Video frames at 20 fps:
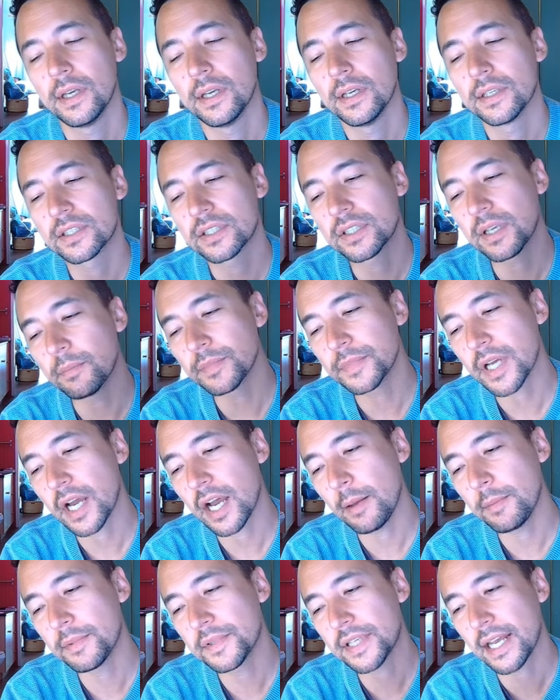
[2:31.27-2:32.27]

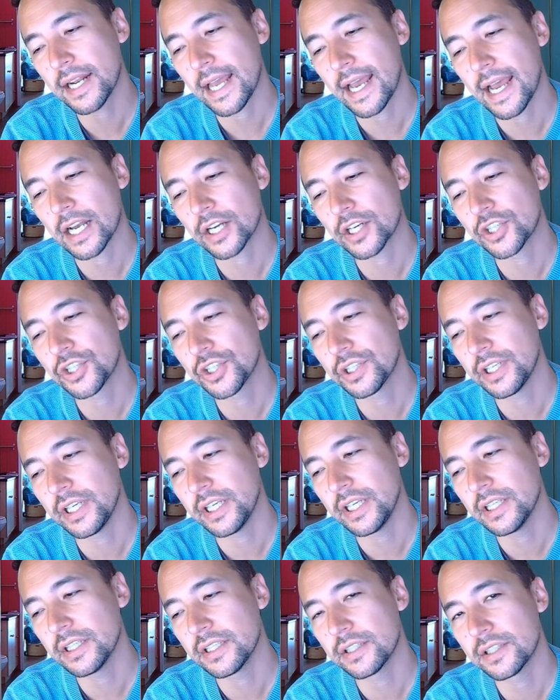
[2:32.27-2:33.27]
Sometimes that action
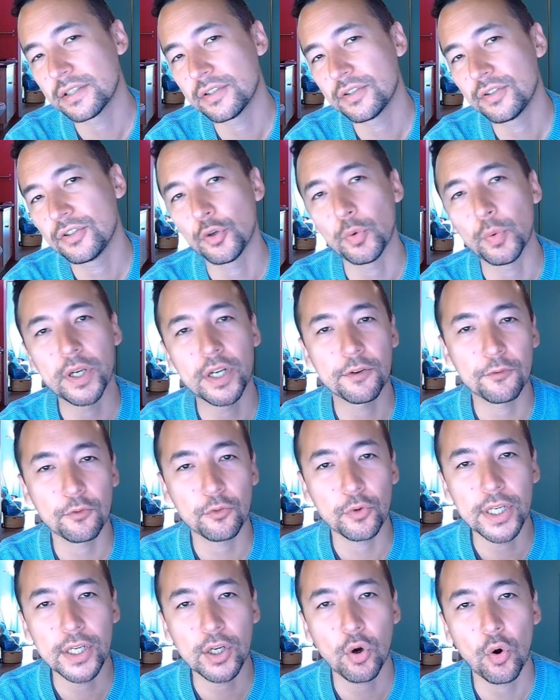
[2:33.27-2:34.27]
is doing a
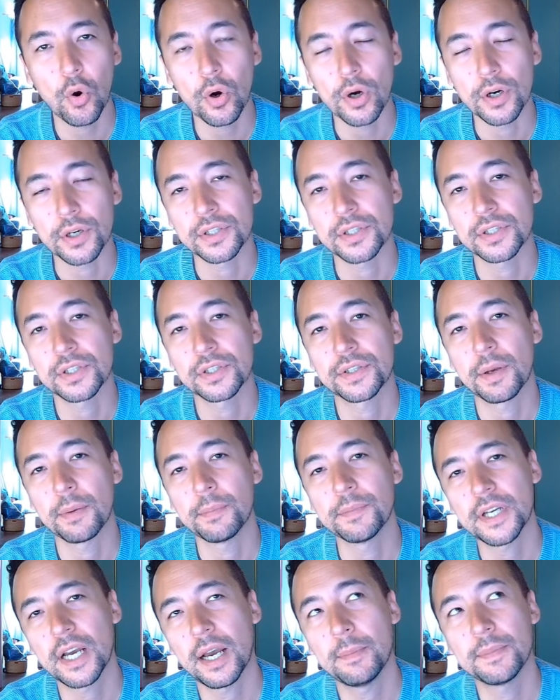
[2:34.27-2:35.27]
free course.
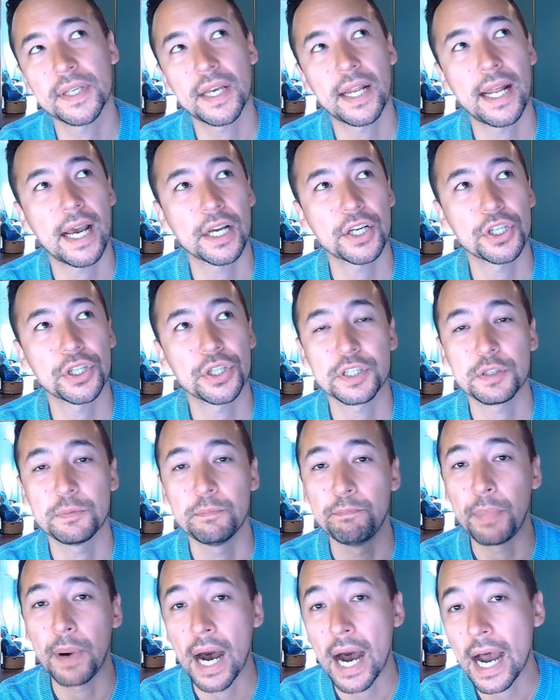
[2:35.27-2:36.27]
Sometimes that action is
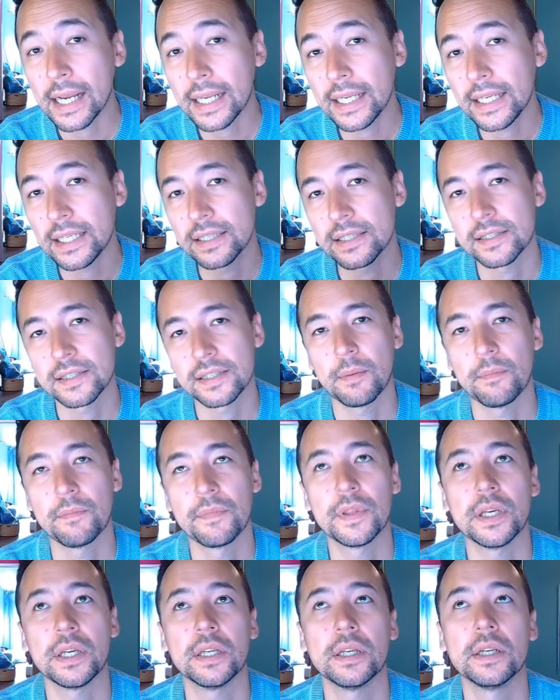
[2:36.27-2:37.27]
buying
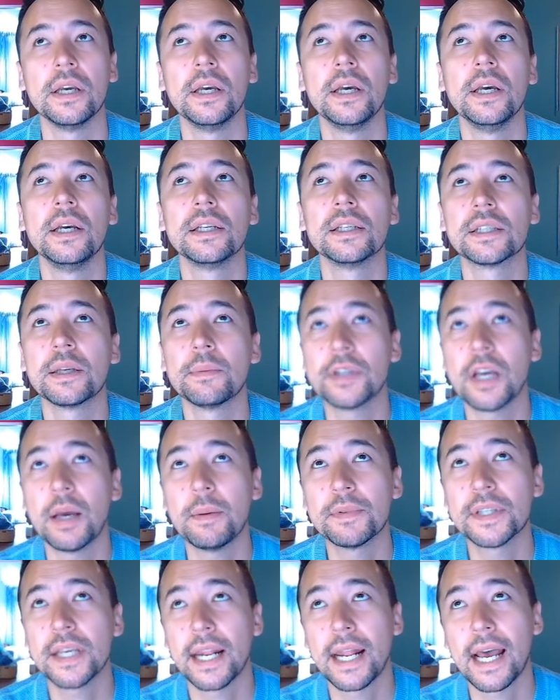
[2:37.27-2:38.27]
something.
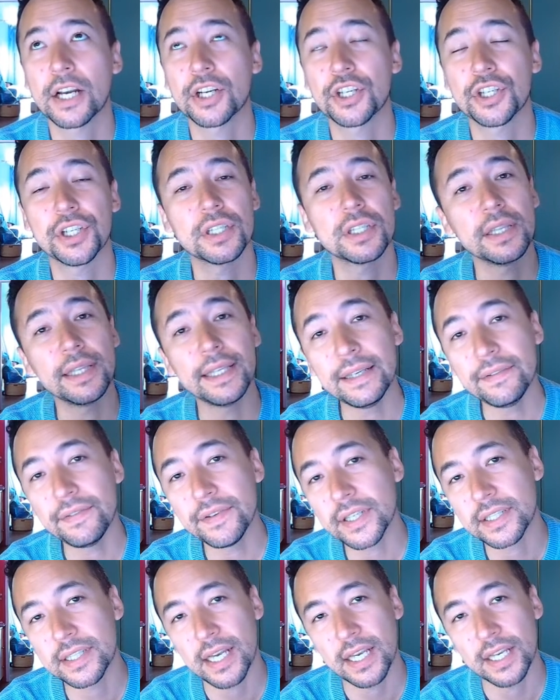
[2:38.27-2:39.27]
Sometimes that action is leaving
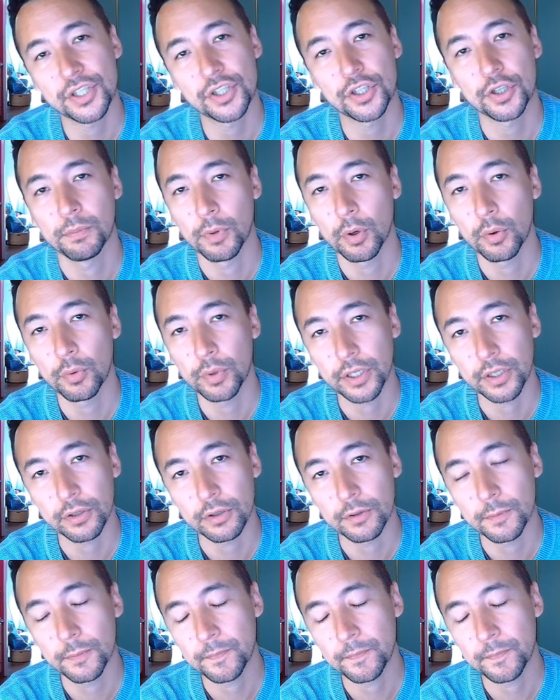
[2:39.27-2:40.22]
a testimonial.